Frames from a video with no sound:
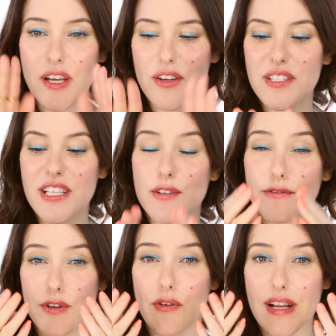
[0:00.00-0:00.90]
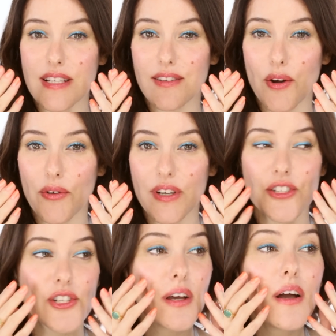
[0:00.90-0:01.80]
because these are fluorescent
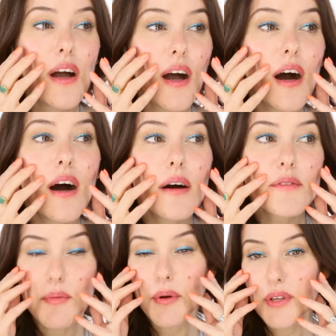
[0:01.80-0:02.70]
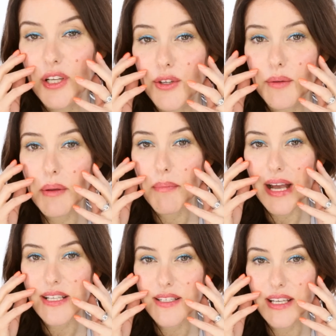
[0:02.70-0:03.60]
orange. Um, so probably going to look a bit
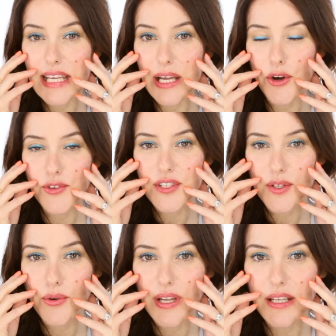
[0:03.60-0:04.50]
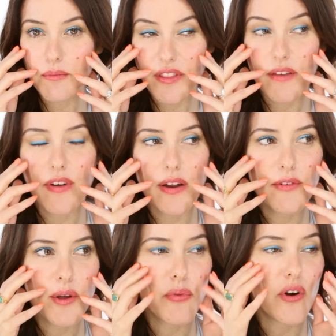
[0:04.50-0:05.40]
pastely on screen, but they're very,
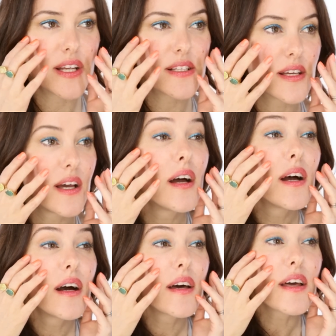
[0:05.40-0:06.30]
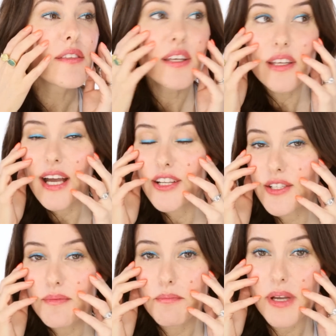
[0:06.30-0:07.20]
very bright. And I think, yeah,
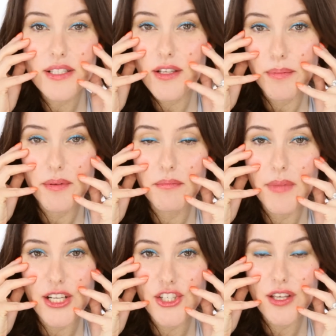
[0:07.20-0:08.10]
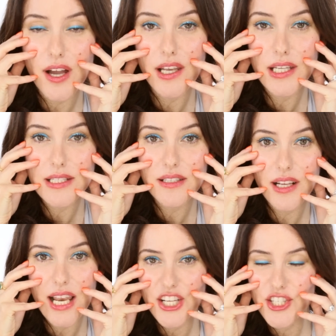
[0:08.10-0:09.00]
just mix up and match the colours and
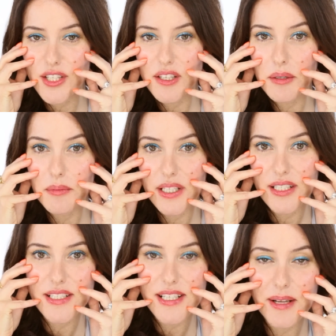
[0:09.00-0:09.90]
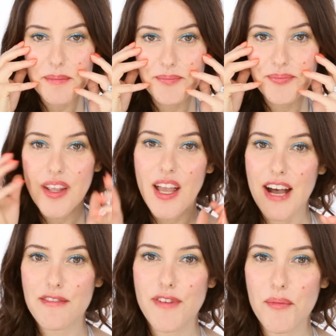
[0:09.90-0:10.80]
clash them and um,
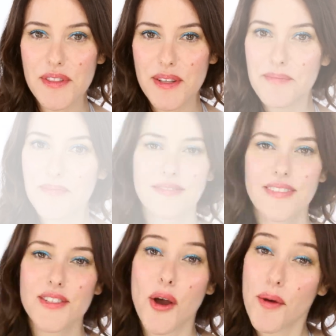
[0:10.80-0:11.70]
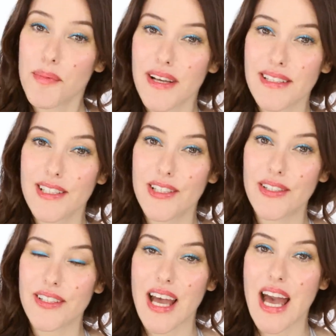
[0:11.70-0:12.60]
have fun with them. So I hope you like the
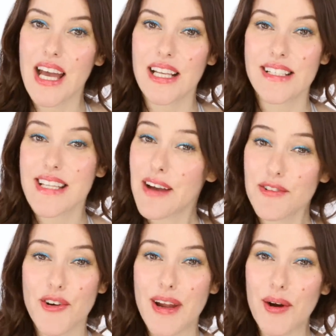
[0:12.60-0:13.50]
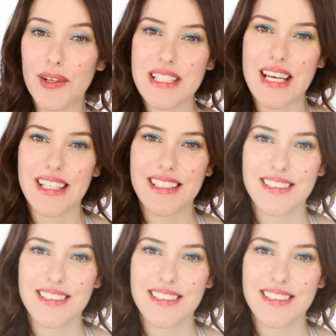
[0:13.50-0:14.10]
look, and have a great holiday.